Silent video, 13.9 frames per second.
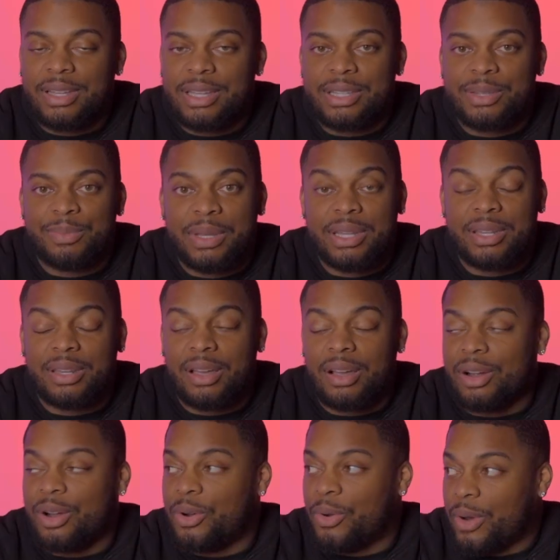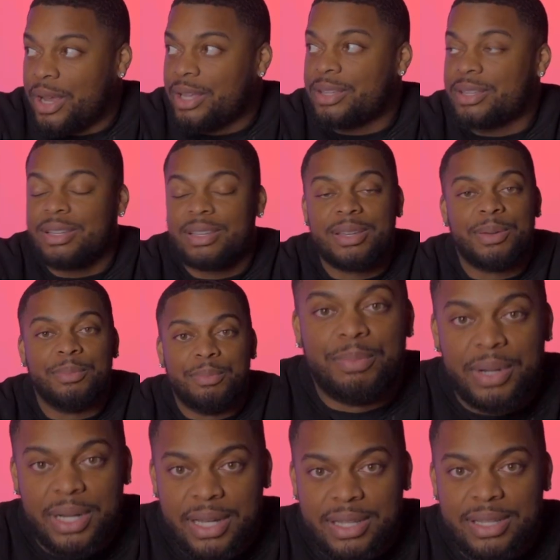It's been great,
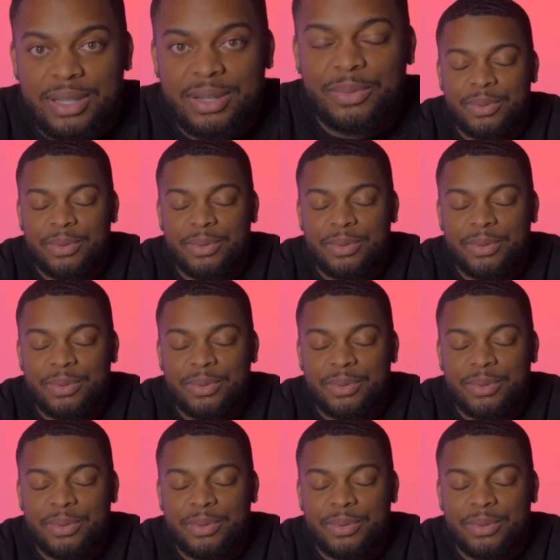but